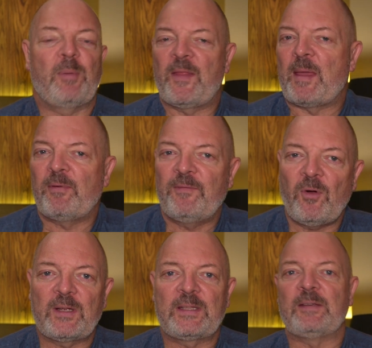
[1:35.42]
they
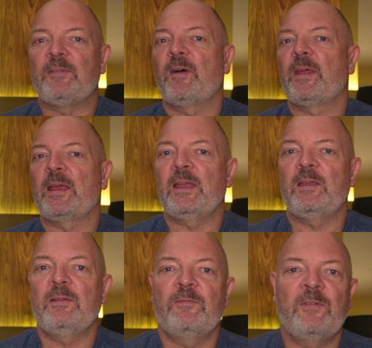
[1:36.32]
provocative? Are
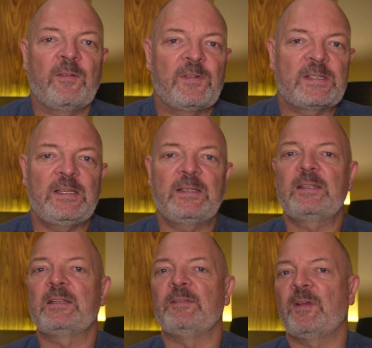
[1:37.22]
they very
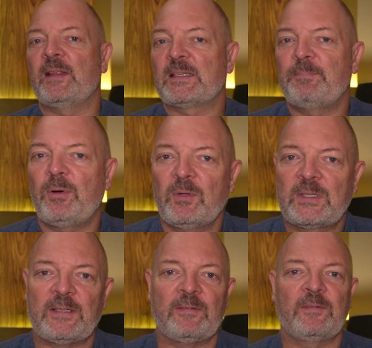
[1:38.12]
facilitative? Are they
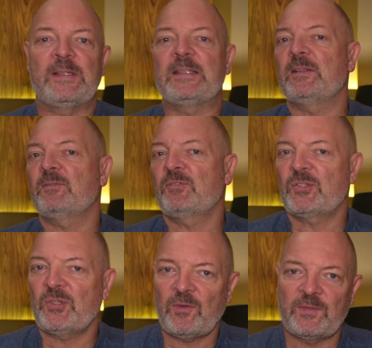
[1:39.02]
supportive? Is it
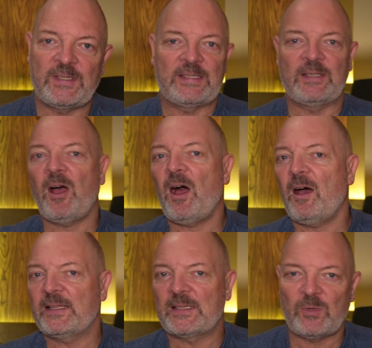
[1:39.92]
soft? Is it
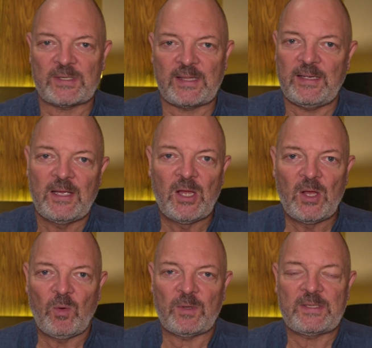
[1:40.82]
hard? Is
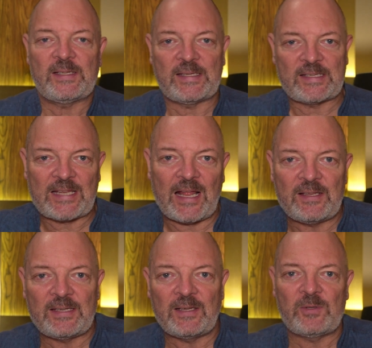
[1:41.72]
it
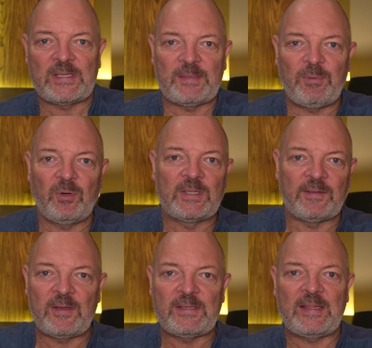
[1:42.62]
challenging or is it
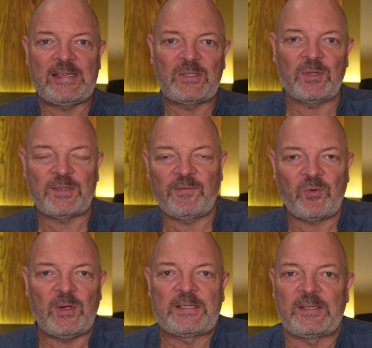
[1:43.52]
supportive? These sorts of
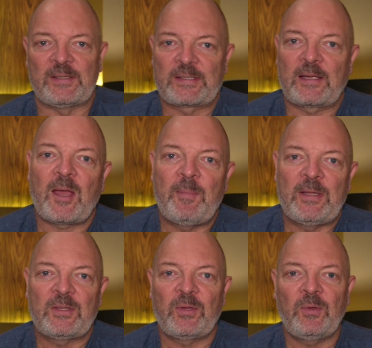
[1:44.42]
questions can come
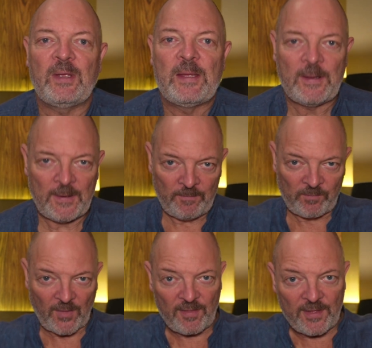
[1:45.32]
into
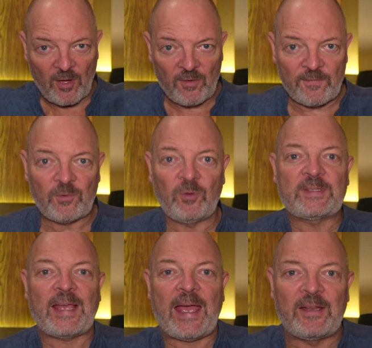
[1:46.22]
the overall
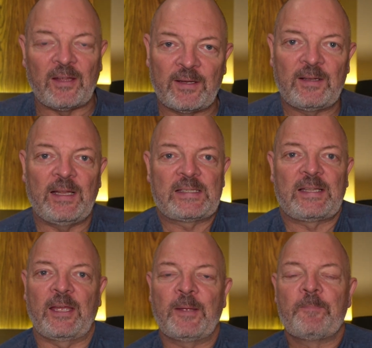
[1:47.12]
tenor, let's
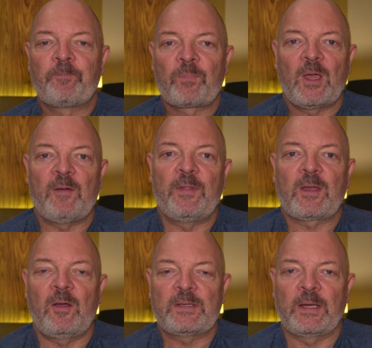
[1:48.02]
say, of the
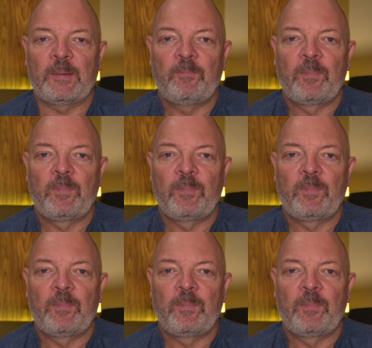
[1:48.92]
coaching.